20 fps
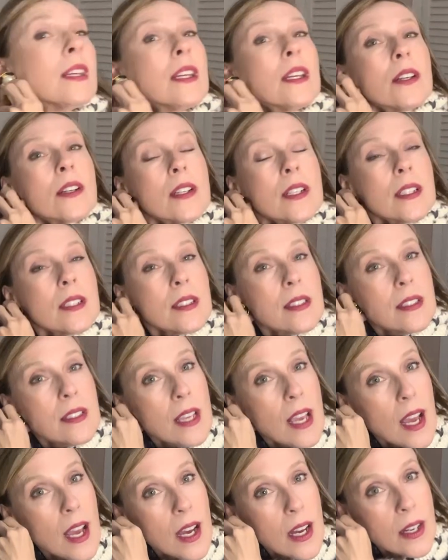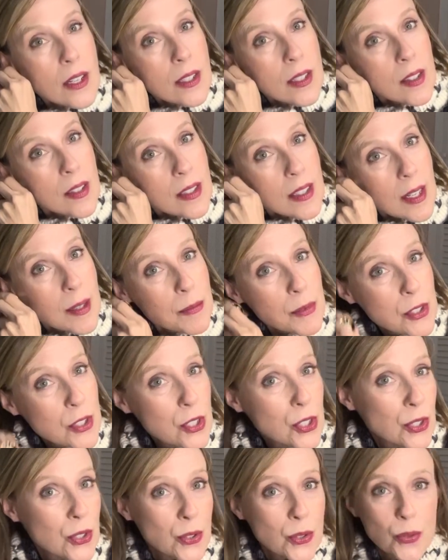earring down. I'm
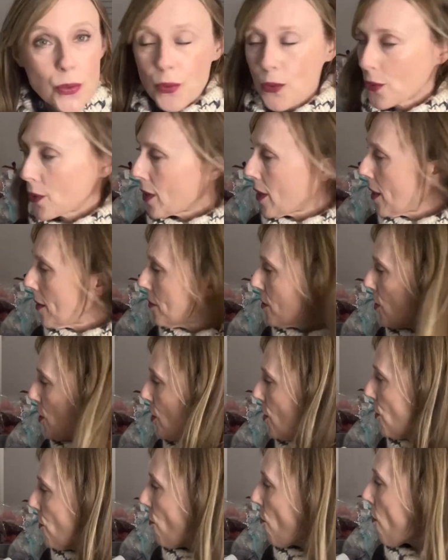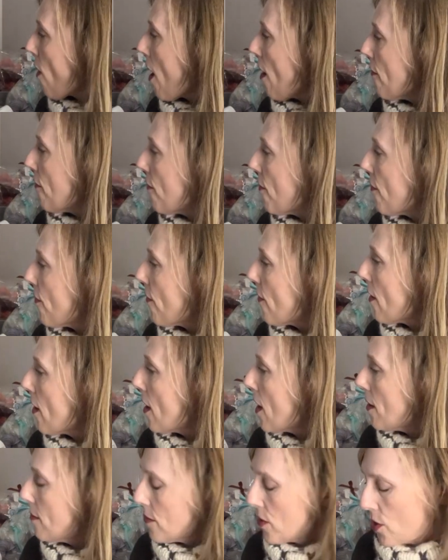too rough.
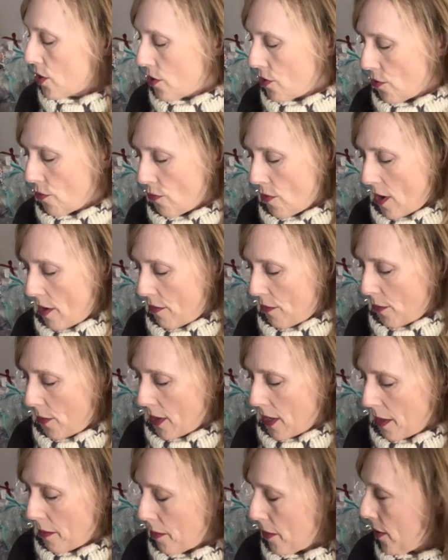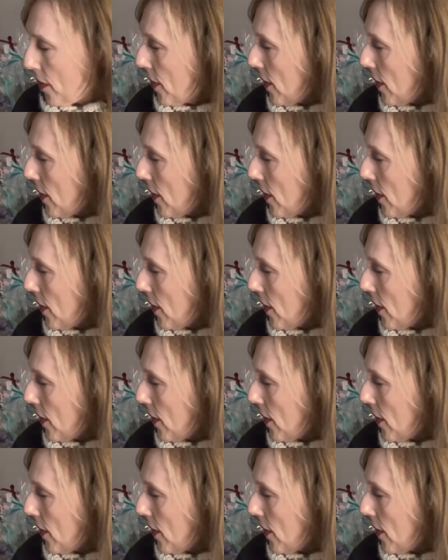I'm too rough when I put